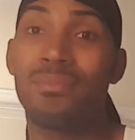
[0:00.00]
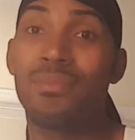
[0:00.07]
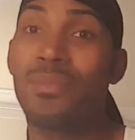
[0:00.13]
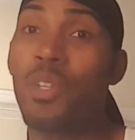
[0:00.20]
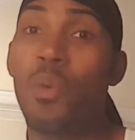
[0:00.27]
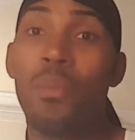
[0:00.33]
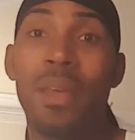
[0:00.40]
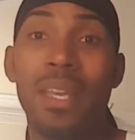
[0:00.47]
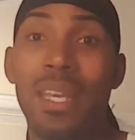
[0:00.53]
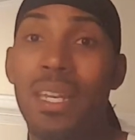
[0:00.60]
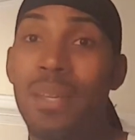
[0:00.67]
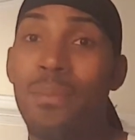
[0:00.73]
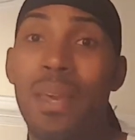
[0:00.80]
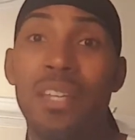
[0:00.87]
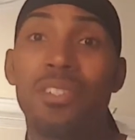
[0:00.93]
don't make
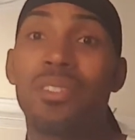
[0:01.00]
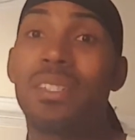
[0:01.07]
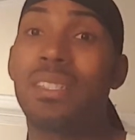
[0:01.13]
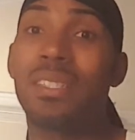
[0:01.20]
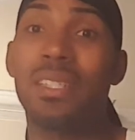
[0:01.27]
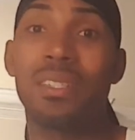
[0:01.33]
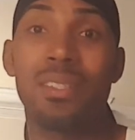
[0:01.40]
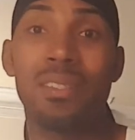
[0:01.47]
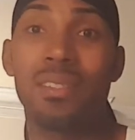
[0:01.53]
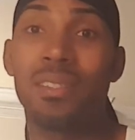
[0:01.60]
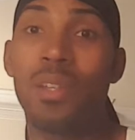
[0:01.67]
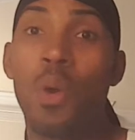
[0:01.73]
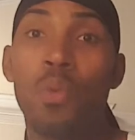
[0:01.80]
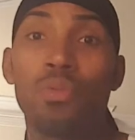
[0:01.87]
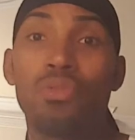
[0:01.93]
any major decisions.
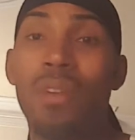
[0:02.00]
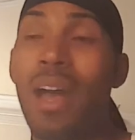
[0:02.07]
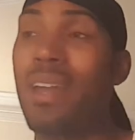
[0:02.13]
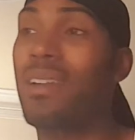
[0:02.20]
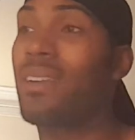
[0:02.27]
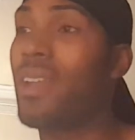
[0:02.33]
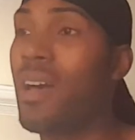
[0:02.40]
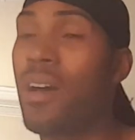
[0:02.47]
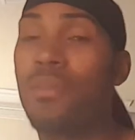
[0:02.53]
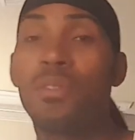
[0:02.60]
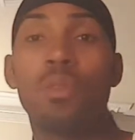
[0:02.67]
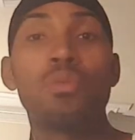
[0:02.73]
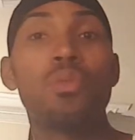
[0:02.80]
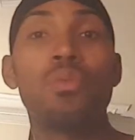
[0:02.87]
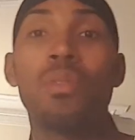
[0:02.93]
Don't try to love.
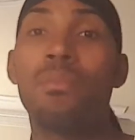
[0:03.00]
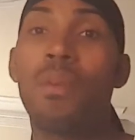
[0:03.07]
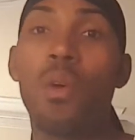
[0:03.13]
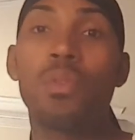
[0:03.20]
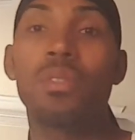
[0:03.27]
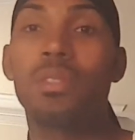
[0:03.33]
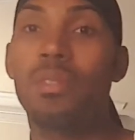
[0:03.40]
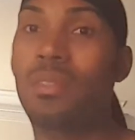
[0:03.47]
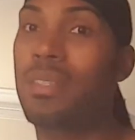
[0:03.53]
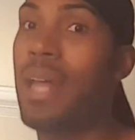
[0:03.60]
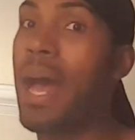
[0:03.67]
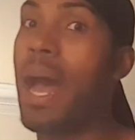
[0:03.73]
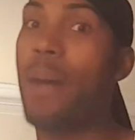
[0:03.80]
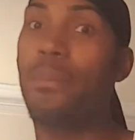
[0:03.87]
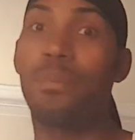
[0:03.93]
Don't do the most.
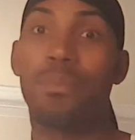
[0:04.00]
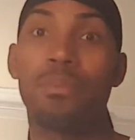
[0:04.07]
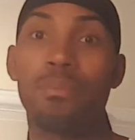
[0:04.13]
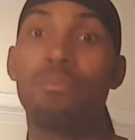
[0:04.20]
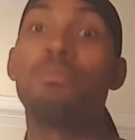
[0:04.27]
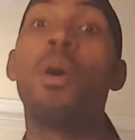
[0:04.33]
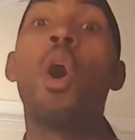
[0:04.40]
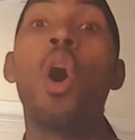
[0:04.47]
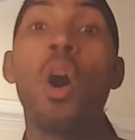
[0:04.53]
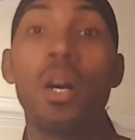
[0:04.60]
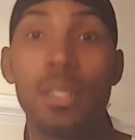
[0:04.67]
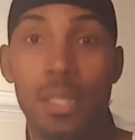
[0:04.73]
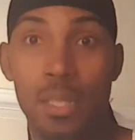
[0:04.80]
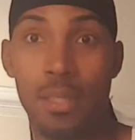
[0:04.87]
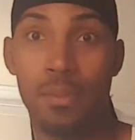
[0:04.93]
Stop.
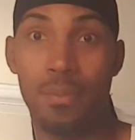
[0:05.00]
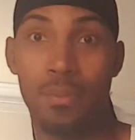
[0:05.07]
Pause.